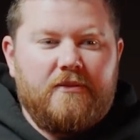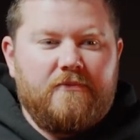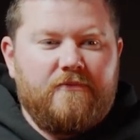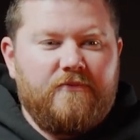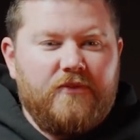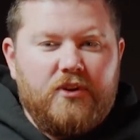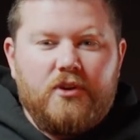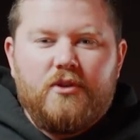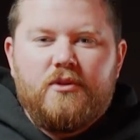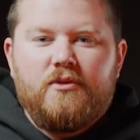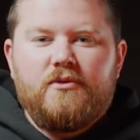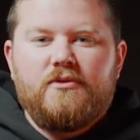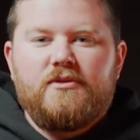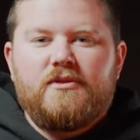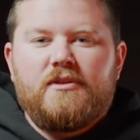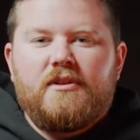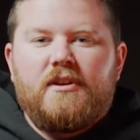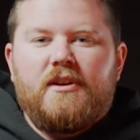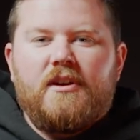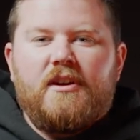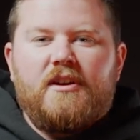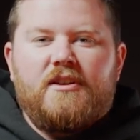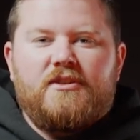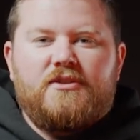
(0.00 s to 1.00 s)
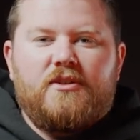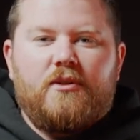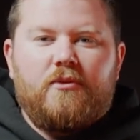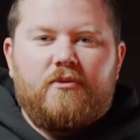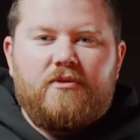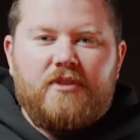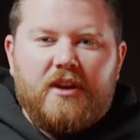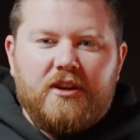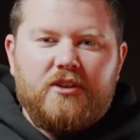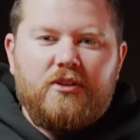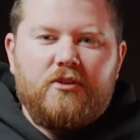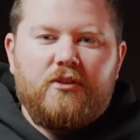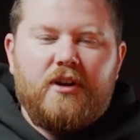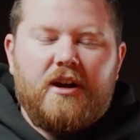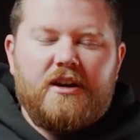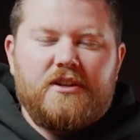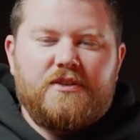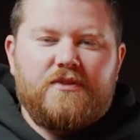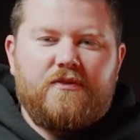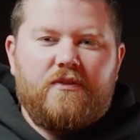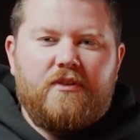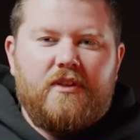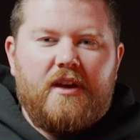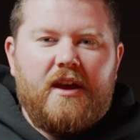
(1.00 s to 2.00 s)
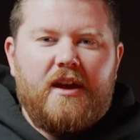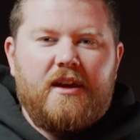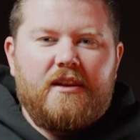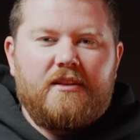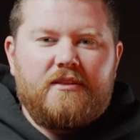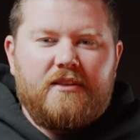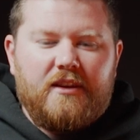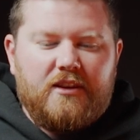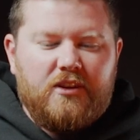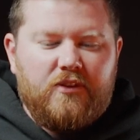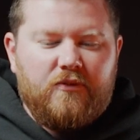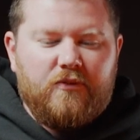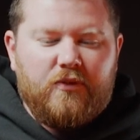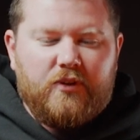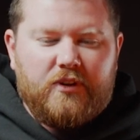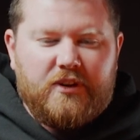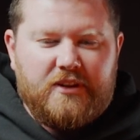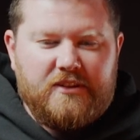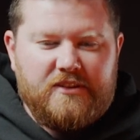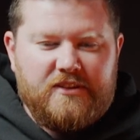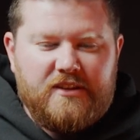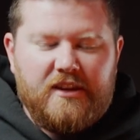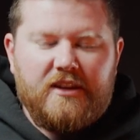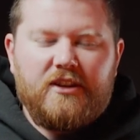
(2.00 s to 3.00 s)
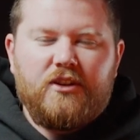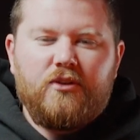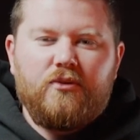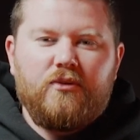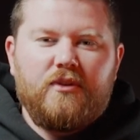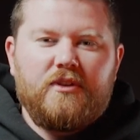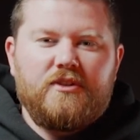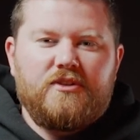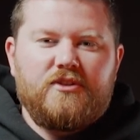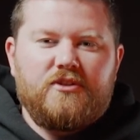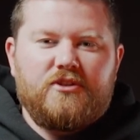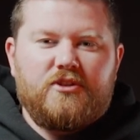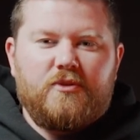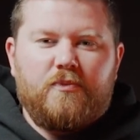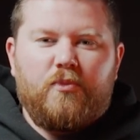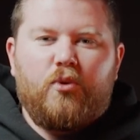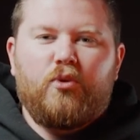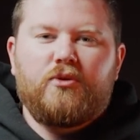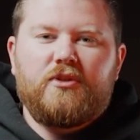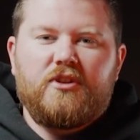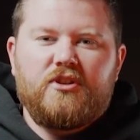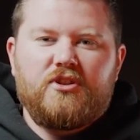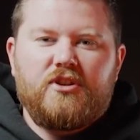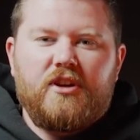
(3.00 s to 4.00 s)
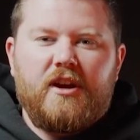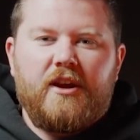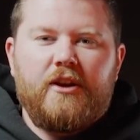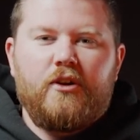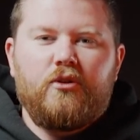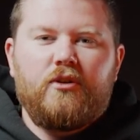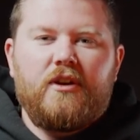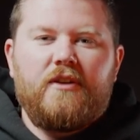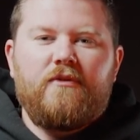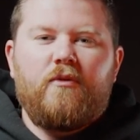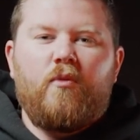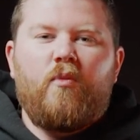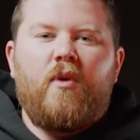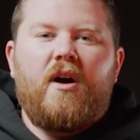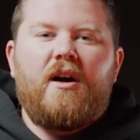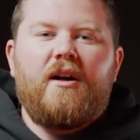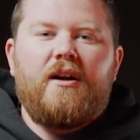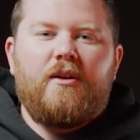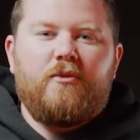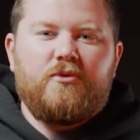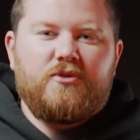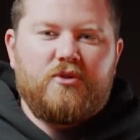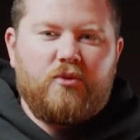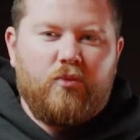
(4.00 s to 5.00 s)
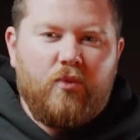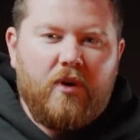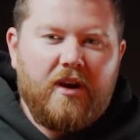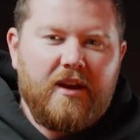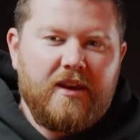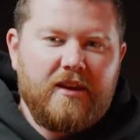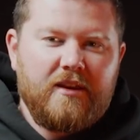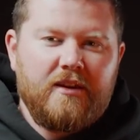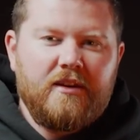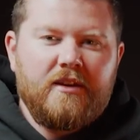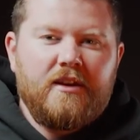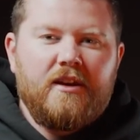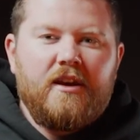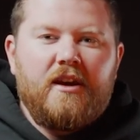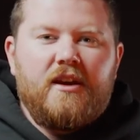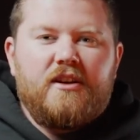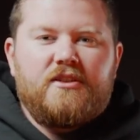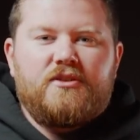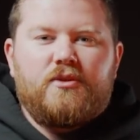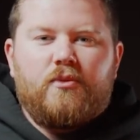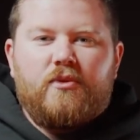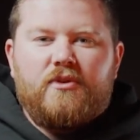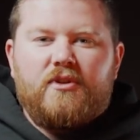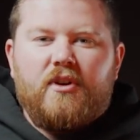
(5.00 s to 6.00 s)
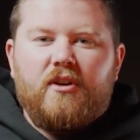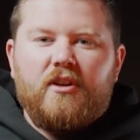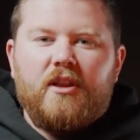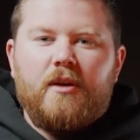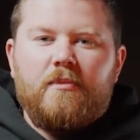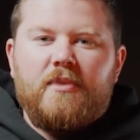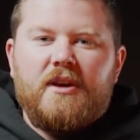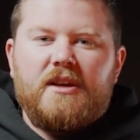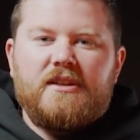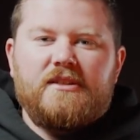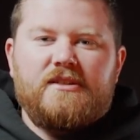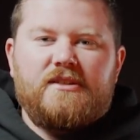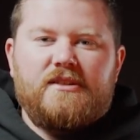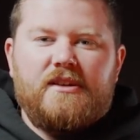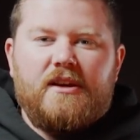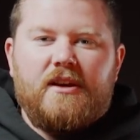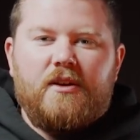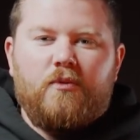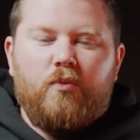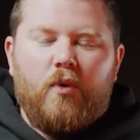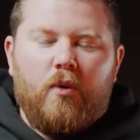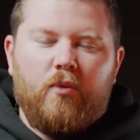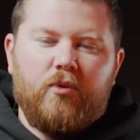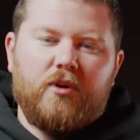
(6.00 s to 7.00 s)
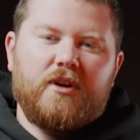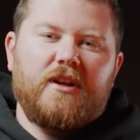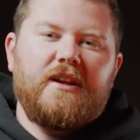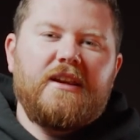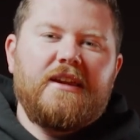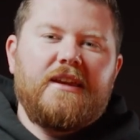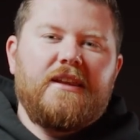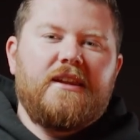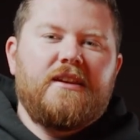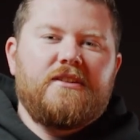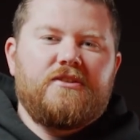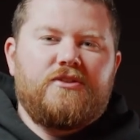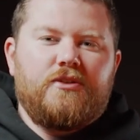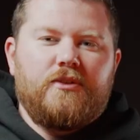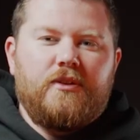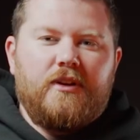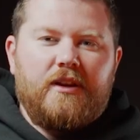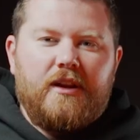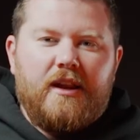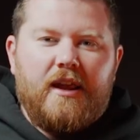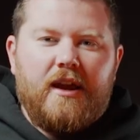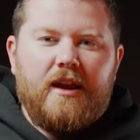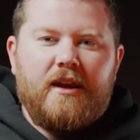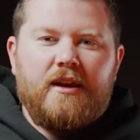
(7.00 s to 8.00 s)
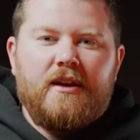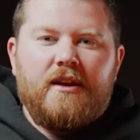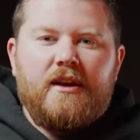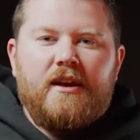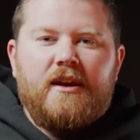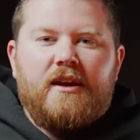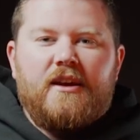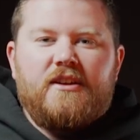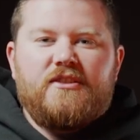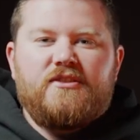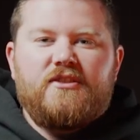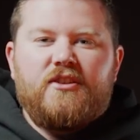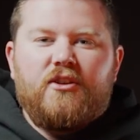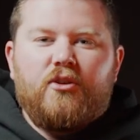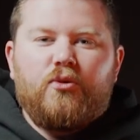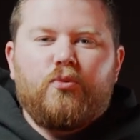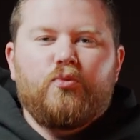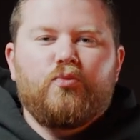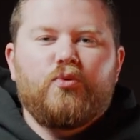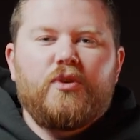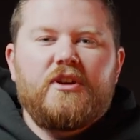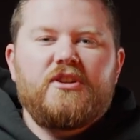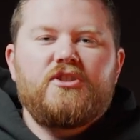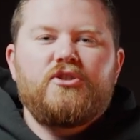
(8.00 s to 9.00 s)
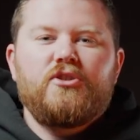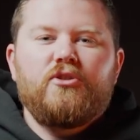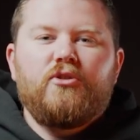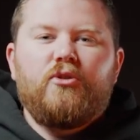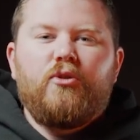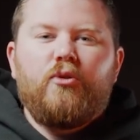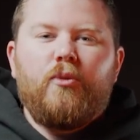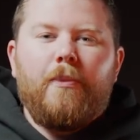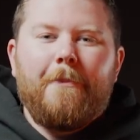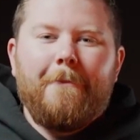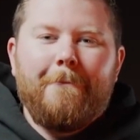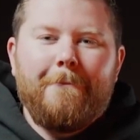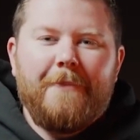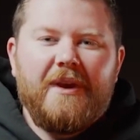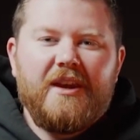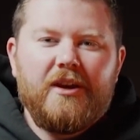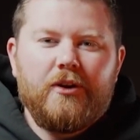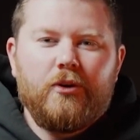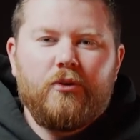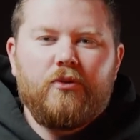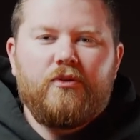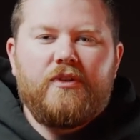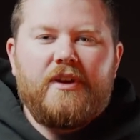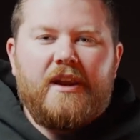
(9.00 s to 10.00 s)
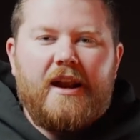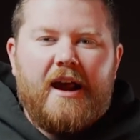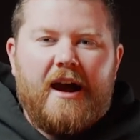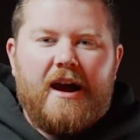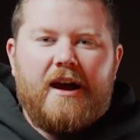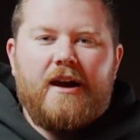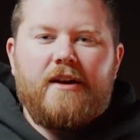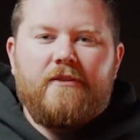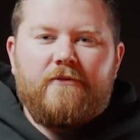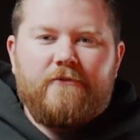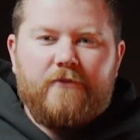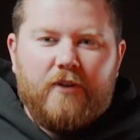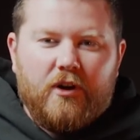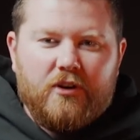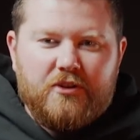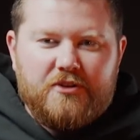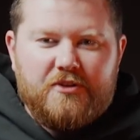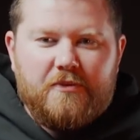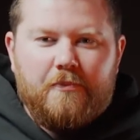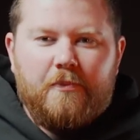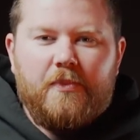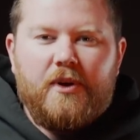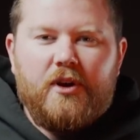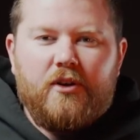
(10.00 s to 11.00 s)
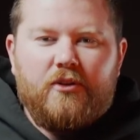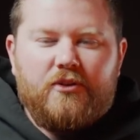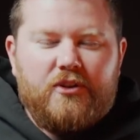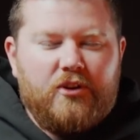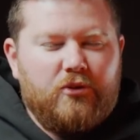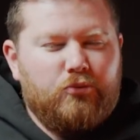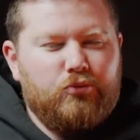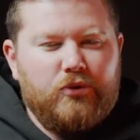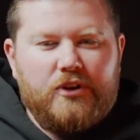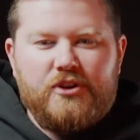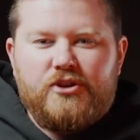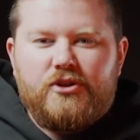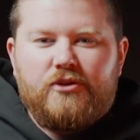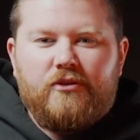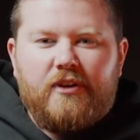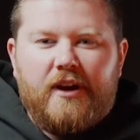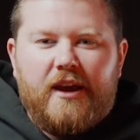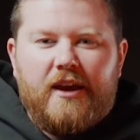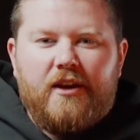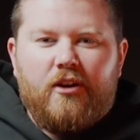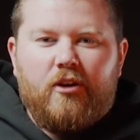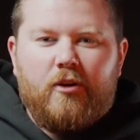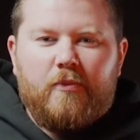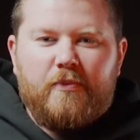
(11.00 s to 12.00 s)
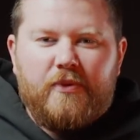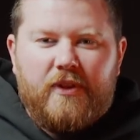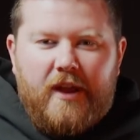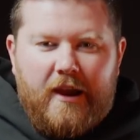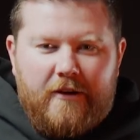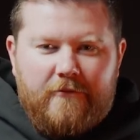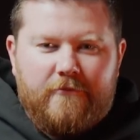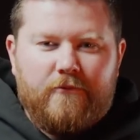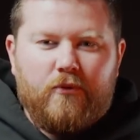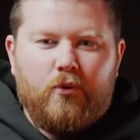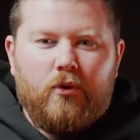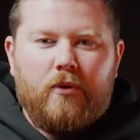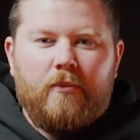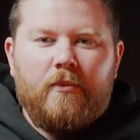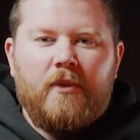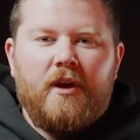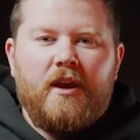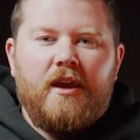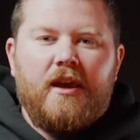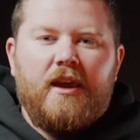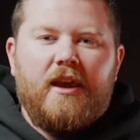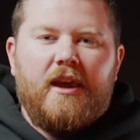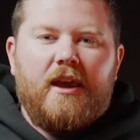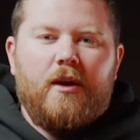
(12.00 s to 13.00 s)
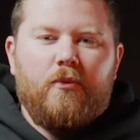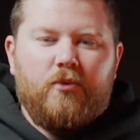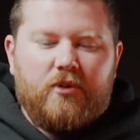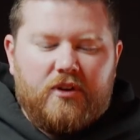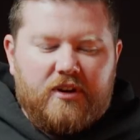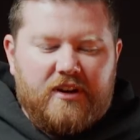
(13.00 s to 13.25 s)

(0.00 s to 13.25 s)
views, so thank you guys for that. Thank you for continuing to support the channel even while I was away. So with all that being said, what we're gonna get into today is the original build that I first built, the original AR platform. And we're